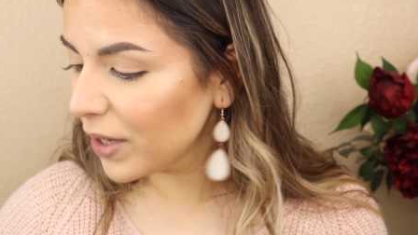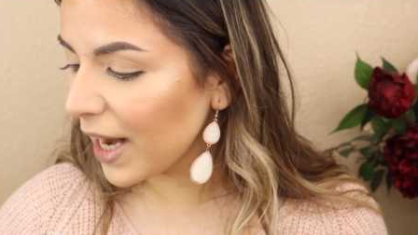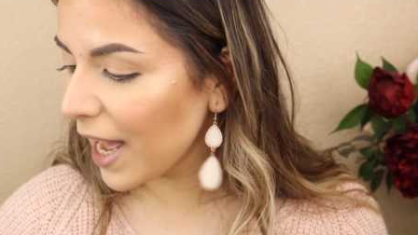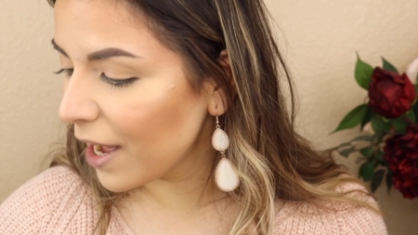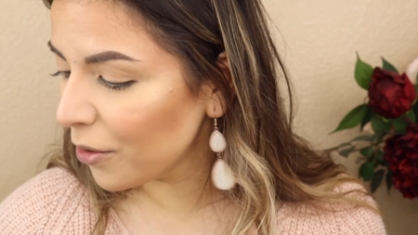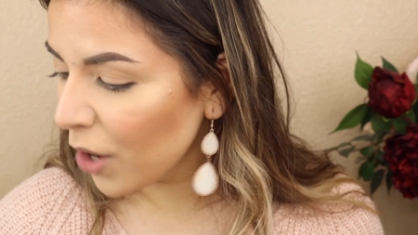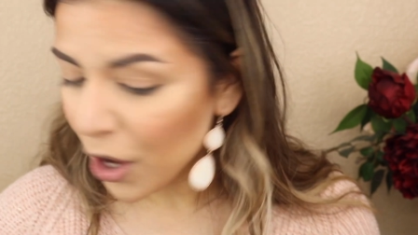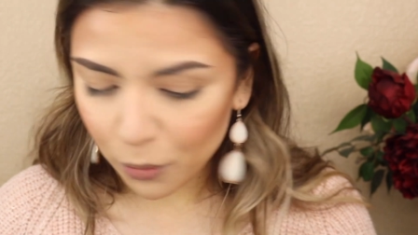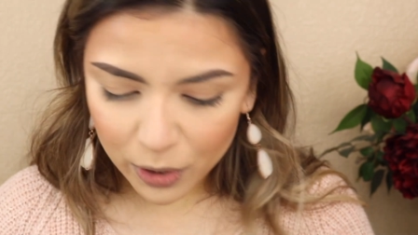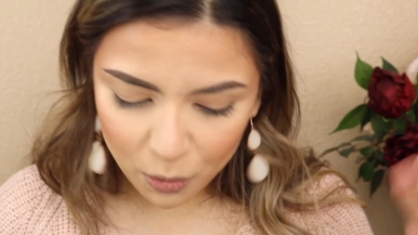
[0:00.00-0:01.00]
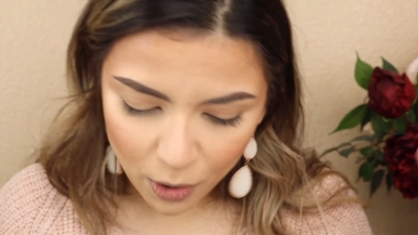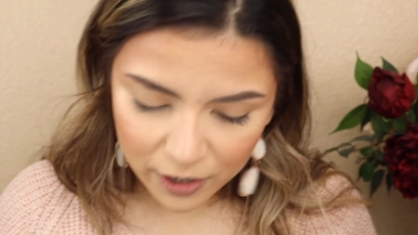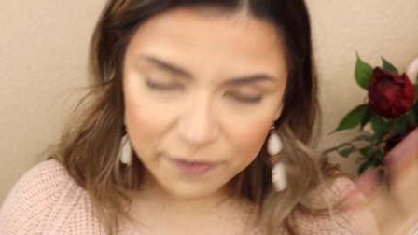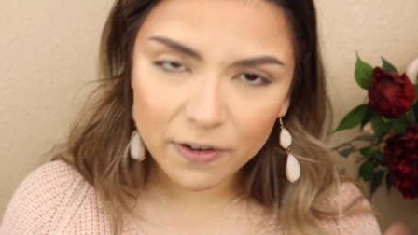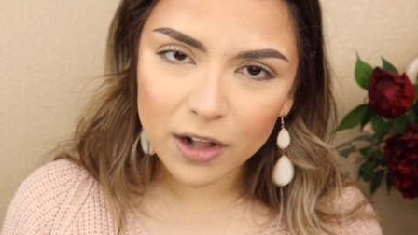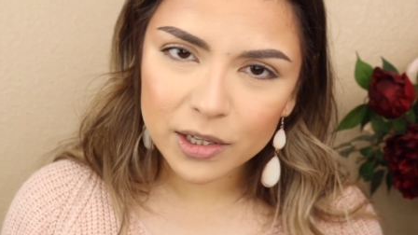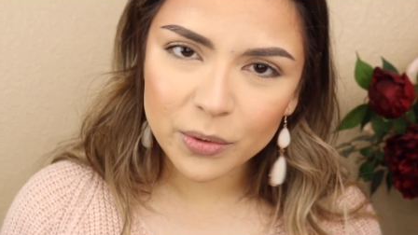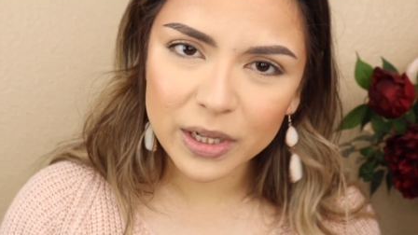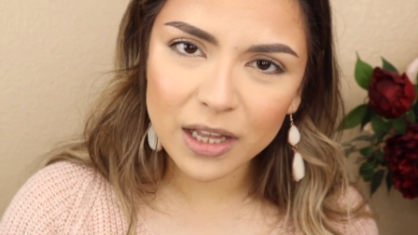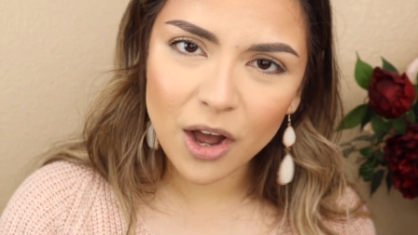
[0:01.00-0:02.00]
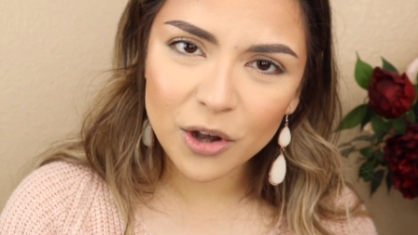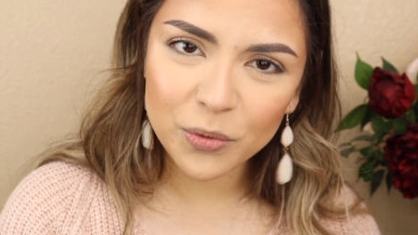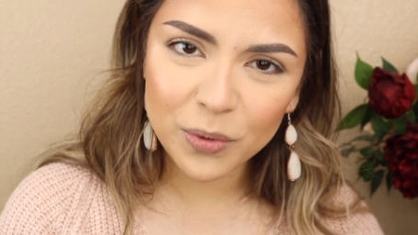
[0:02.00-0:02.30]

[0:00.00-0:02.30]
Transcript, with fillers: now we want to follow along